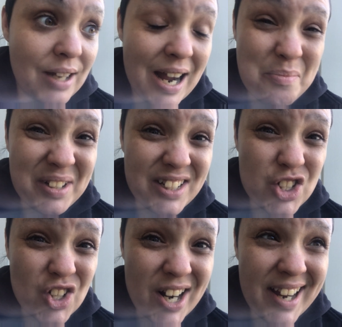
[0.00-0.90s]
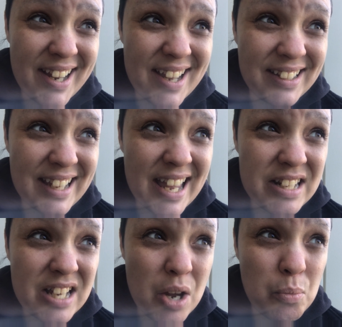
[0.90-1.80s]
I'm gonna try and
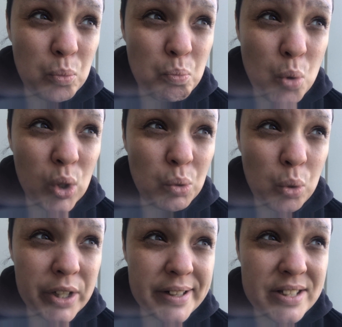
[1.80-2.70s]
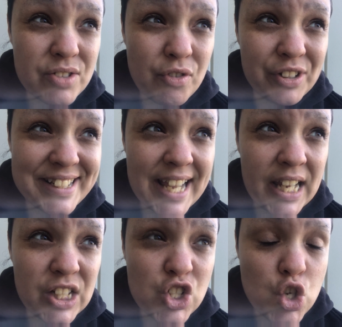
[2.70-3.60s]
get more words for
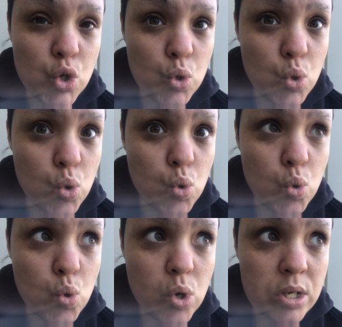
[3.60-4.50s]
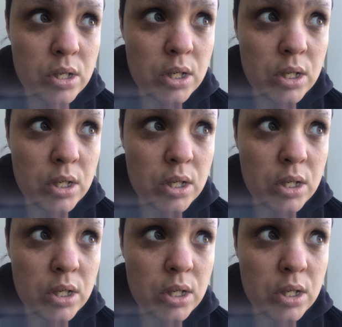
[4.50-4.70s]
day two